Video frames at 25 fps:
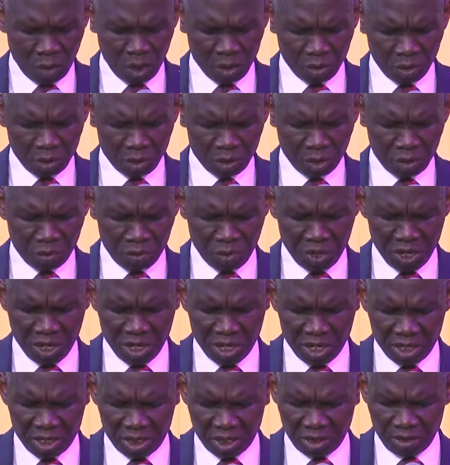we're going to
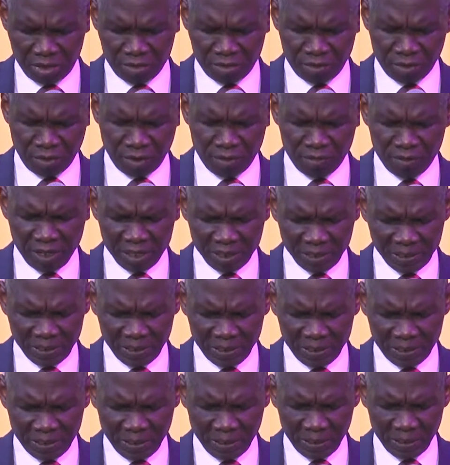read from verse
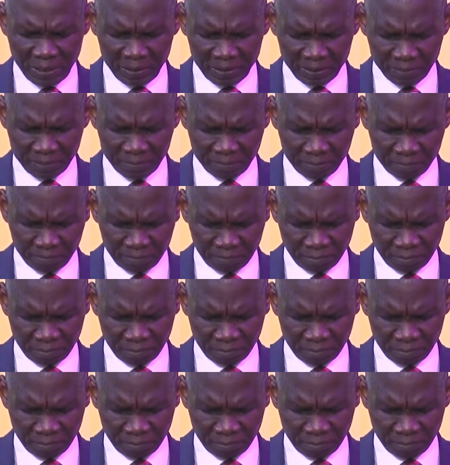16.